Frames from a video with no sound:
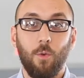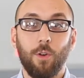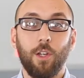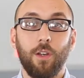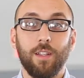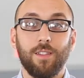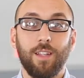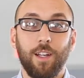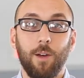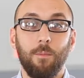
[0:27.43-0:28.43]
or you can
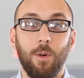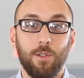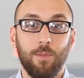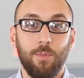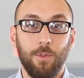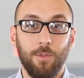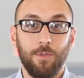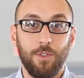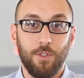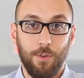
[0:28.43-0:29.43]
set up
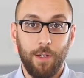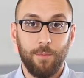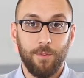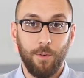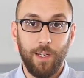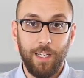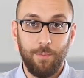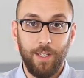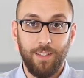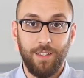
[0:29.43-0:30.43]
multiple streams for
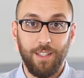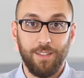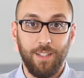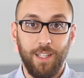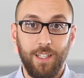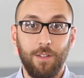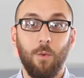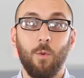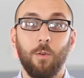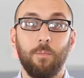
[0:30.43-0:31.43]
ePTZ
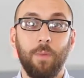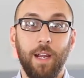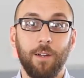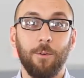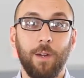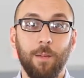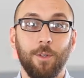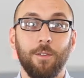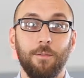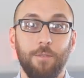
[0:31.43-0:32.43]
or Panorama